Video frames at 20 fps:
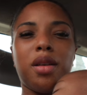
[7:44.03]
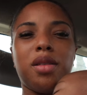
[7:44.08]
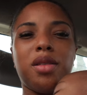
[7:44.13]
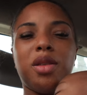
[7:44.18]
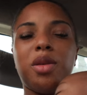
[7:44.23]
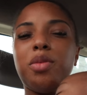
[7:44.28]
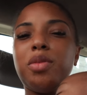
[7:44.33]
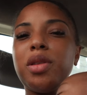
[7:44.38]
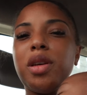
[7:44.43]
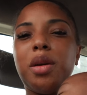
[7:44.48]

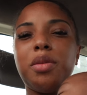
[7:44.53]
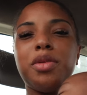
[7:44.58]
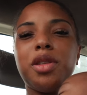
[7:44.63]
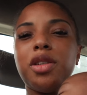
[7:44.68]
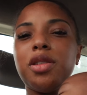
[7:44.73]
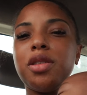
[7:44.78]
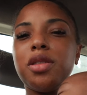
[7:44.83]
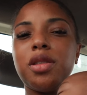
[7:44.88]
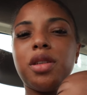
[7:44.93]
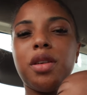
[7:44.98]
Sometimes
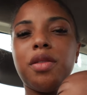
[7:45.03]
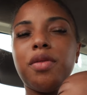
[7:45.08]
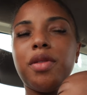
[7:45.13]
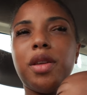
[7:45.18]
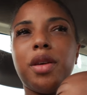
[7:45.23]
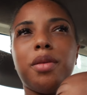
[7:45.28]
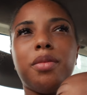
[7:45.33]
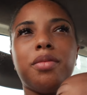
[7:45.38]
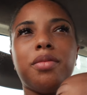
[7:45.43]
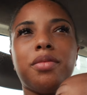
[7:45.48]
I just give
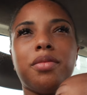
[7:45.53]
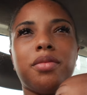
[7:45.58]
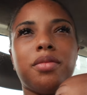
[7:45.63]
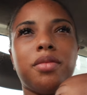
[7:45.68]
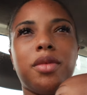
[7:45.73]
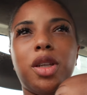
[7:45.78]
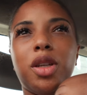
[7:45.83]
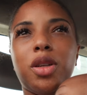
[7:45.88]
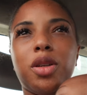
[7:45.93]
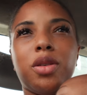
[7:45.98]
them,
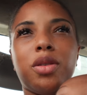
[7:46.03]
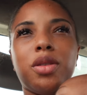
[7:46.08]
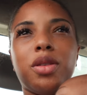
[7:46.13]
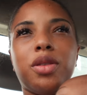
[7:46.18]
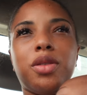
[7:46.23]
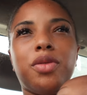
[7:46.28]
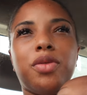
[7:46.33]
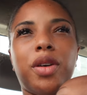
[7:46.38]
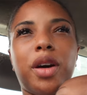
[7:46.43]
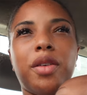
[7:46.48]
you know,
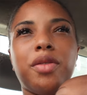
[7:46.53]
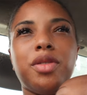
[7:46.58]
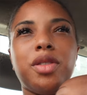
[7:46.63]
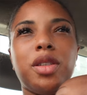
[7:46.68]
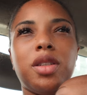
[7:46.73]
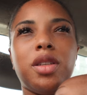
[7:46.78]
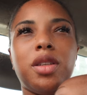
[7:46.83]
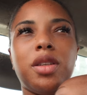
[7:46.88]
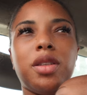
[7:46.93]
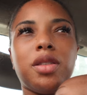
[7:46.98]
little 5
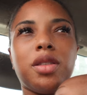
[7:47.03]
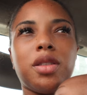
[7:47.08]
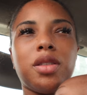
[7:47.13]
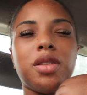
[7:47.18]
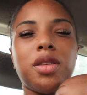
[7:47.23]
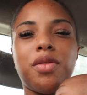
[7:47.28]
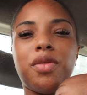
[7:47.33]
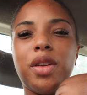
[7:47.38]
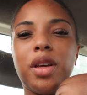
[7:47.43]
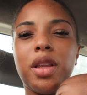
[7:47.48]
CDs and
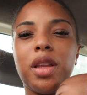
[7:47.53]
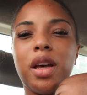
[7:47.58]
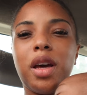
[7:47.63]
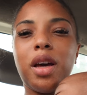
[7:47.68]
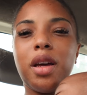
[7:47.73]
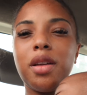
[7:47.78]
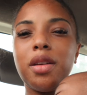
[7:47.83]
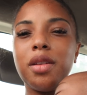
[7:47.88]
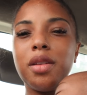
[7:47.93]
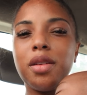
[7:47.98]
stuff like
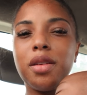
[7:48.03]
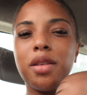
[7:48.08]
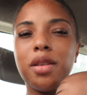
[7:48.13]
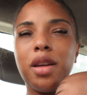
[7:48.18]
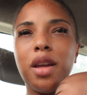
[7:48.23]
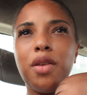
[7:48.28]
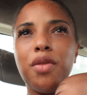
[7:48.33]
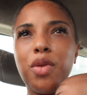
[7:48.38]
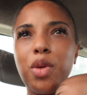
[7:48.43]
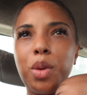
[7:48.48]
that.
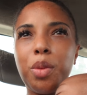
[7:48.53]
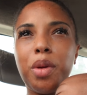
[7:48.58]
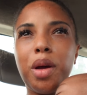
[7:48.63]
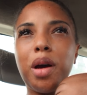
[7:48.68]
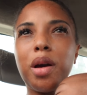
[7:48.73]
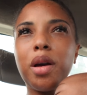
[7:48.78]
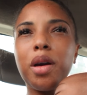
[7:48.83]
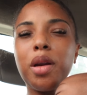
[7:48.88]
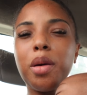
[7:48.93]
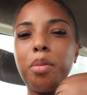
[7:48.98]
Even though I'm
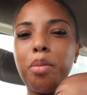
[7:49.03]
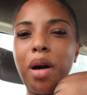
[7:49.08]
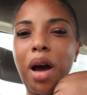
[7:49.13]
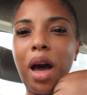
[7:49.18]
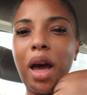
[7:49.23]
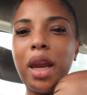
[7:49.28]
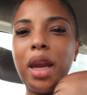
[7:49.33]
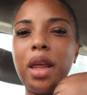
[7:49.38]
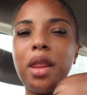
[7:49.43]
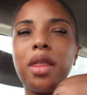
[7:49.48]
not going to
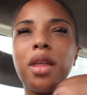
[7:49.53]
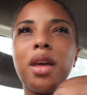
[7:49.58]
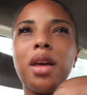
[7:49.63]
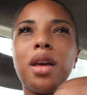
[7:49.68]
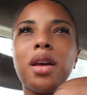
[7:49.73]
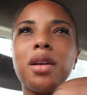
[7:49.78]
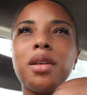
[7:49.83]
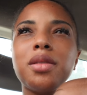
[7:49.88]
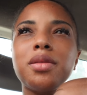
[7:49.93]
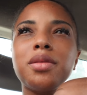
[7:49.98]
buy anything.